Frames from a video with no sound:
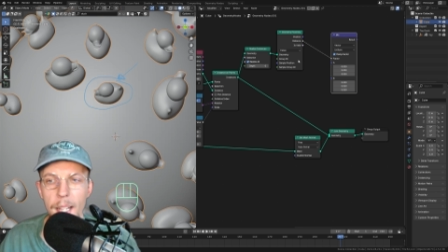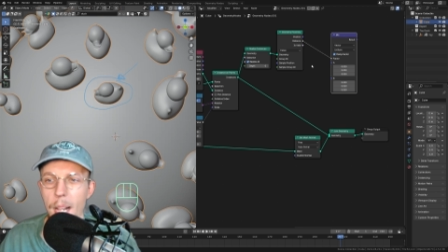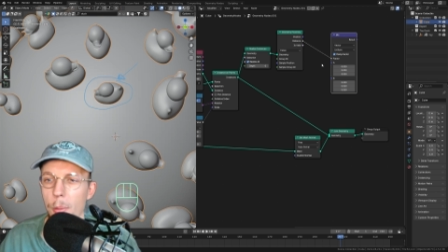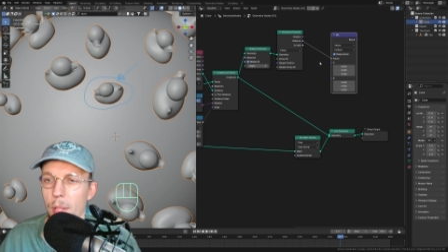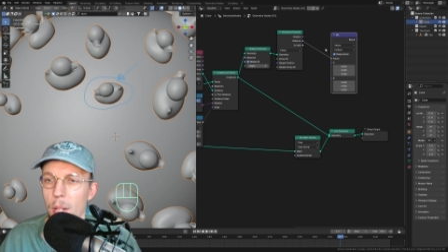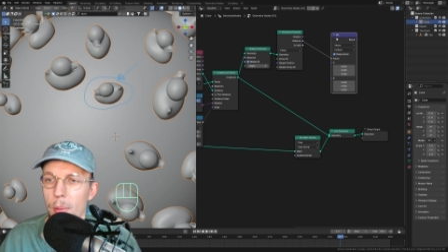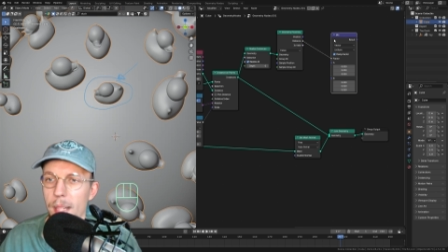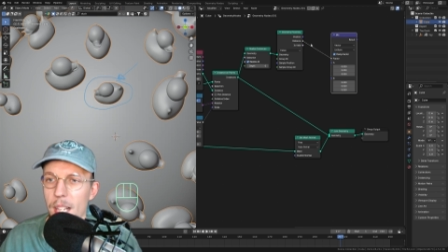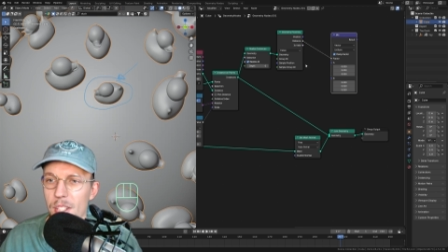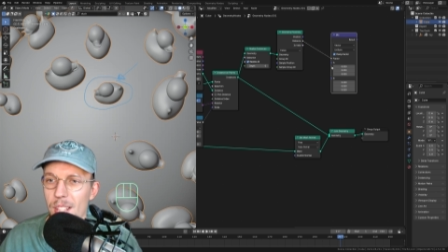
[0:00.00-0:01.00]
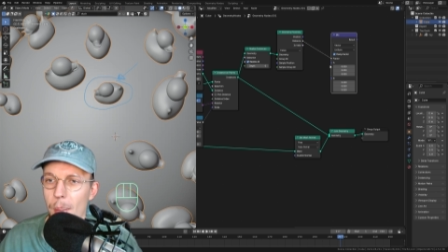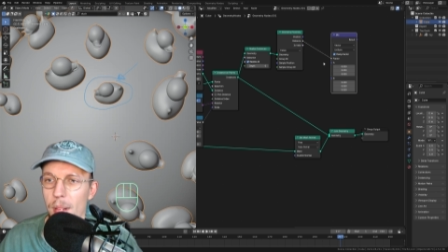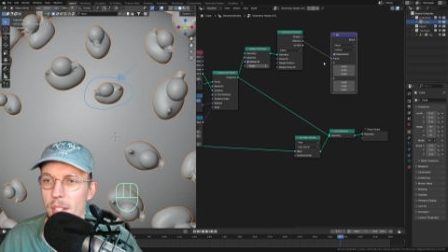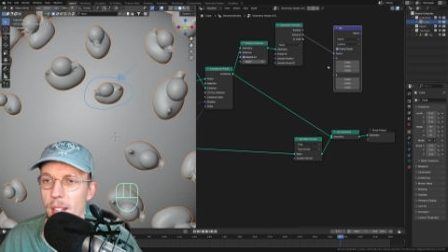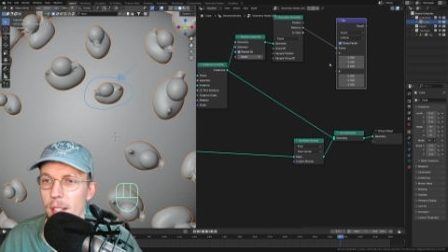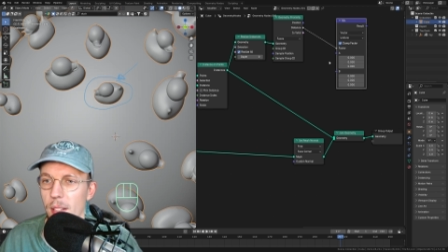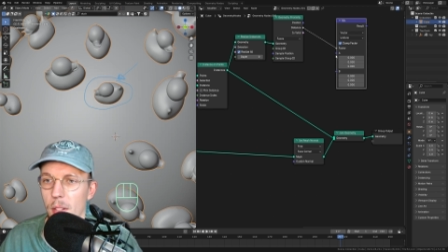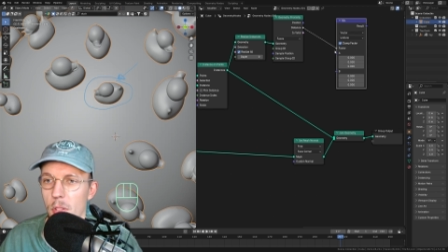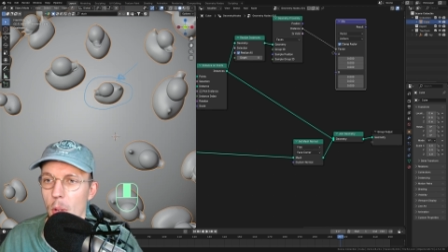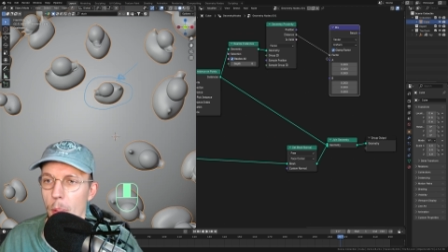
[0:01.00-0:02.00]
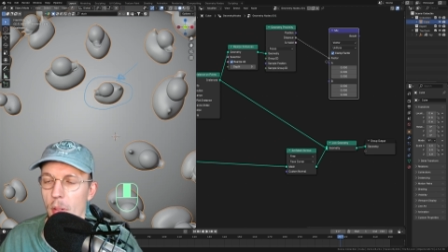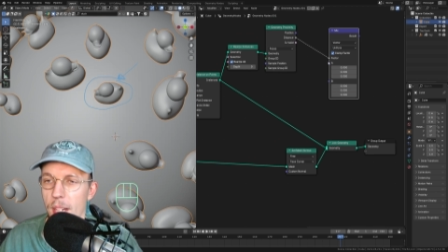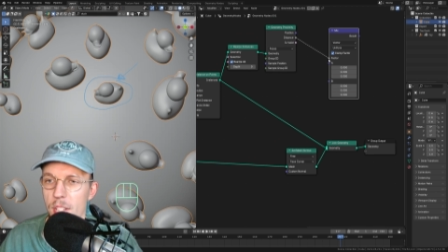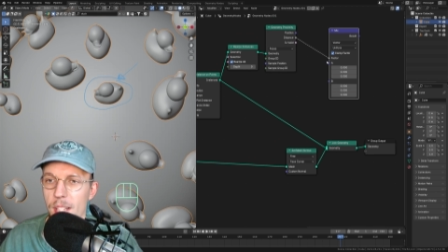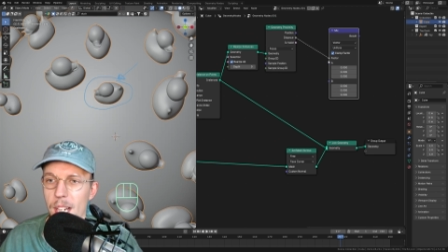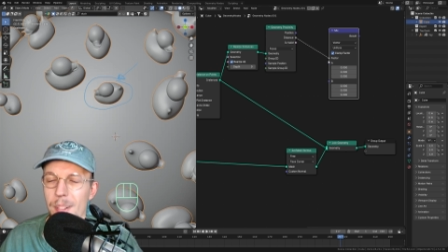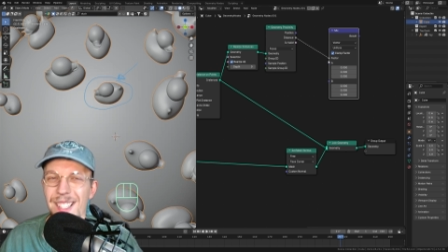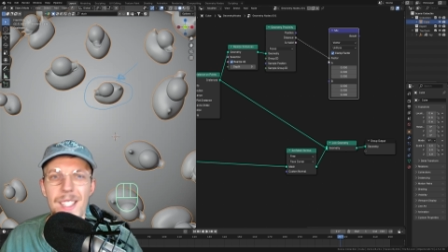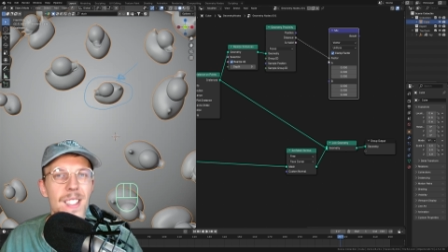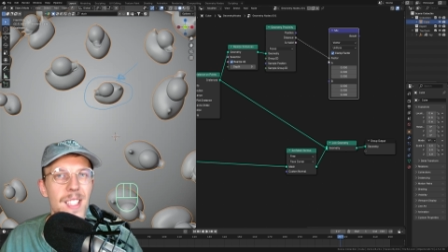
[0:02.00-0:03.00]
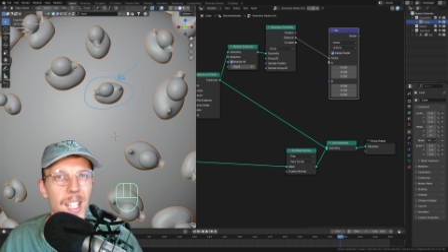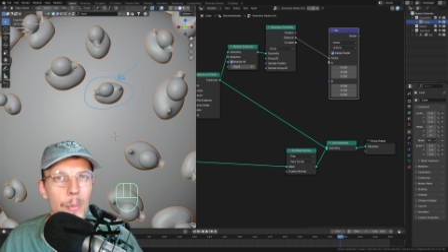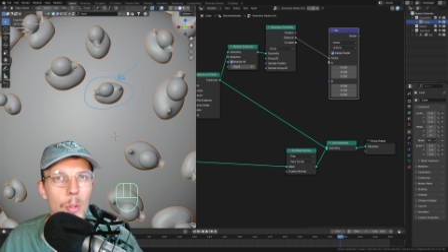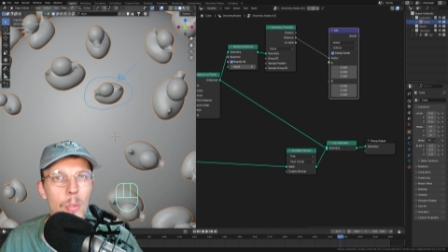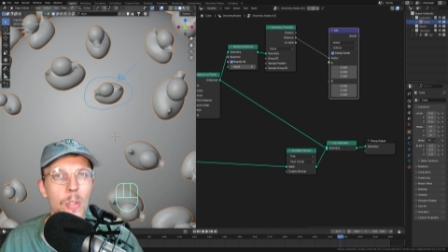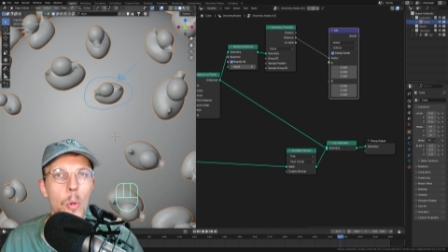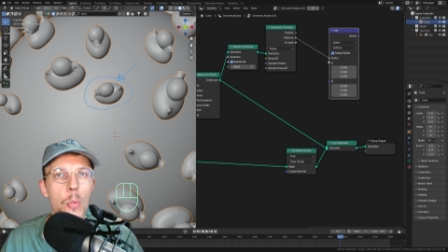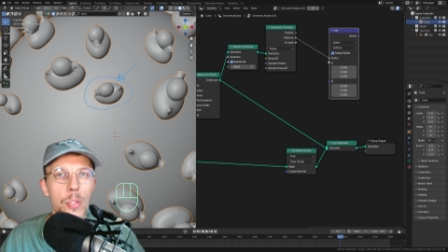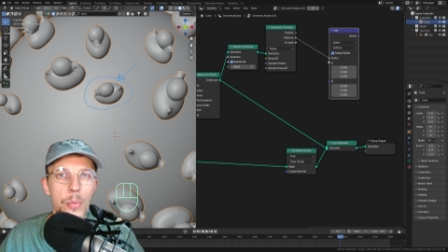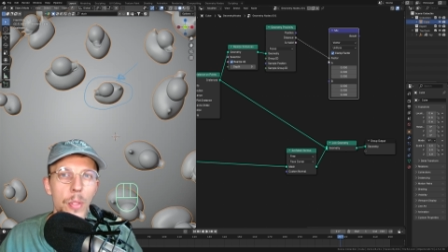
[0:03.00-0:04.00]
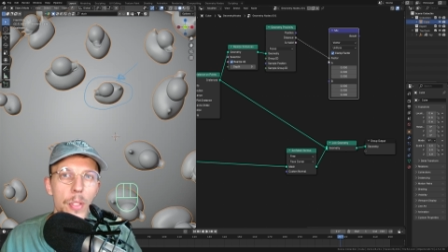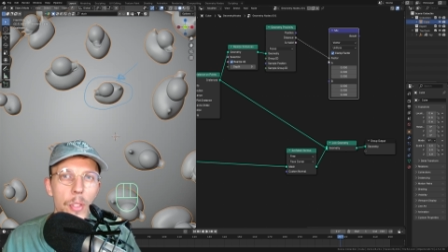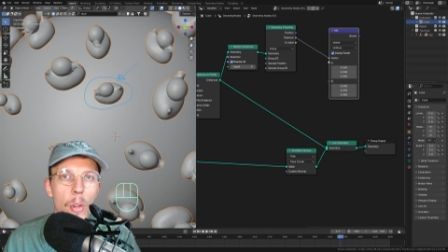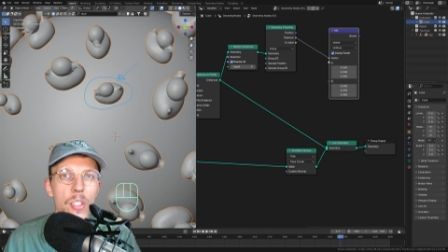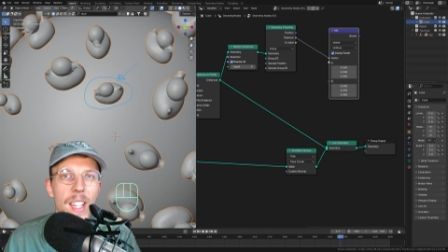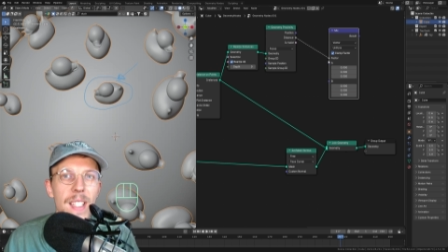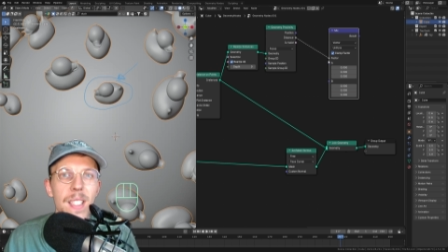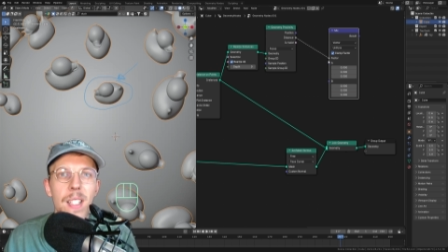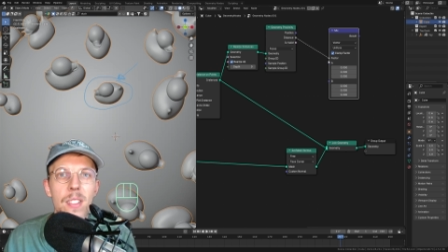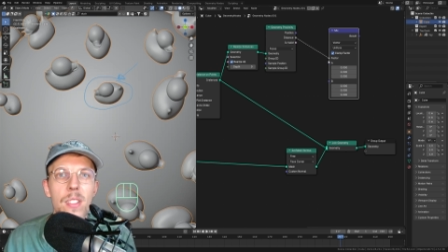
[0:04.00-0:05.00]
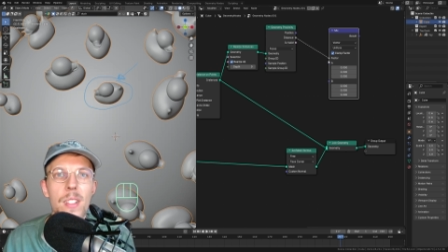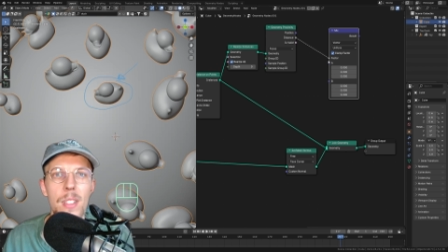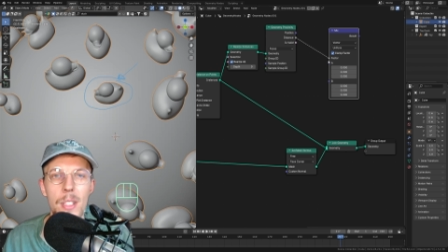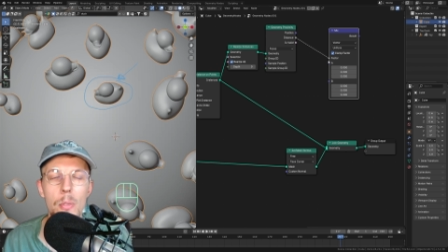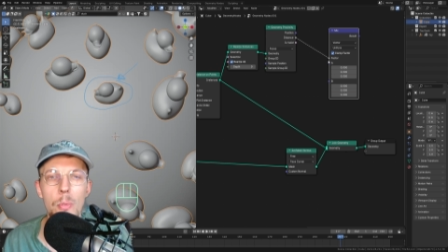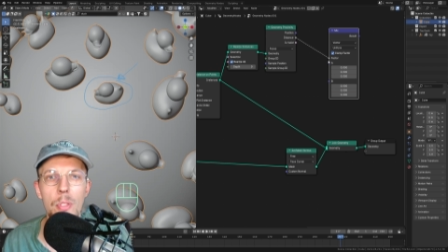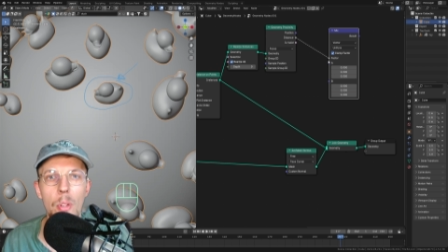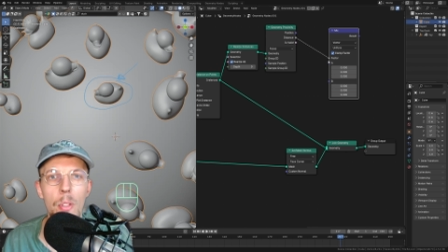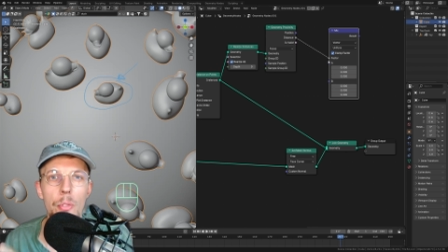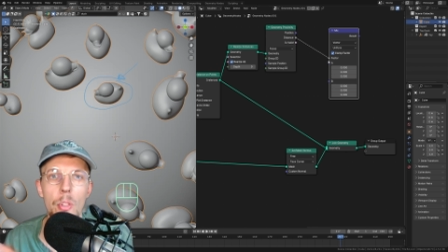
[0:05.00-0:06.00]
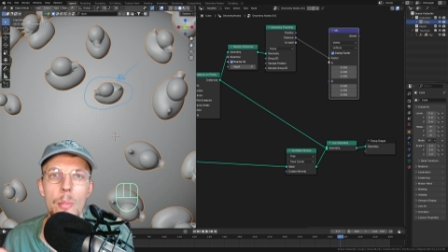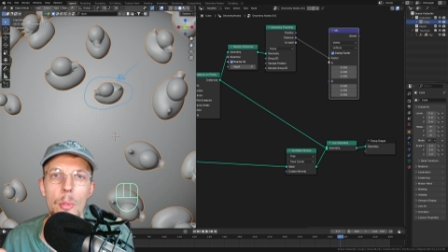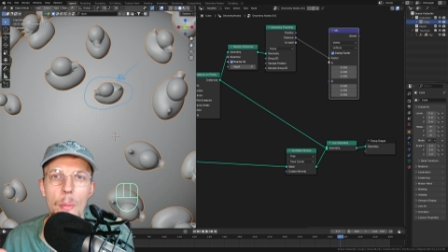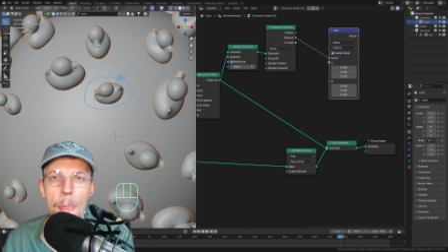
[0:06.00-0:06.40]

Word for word: And we already established that the top connection here is zero, closer to the ducks. It needs the new duck normal.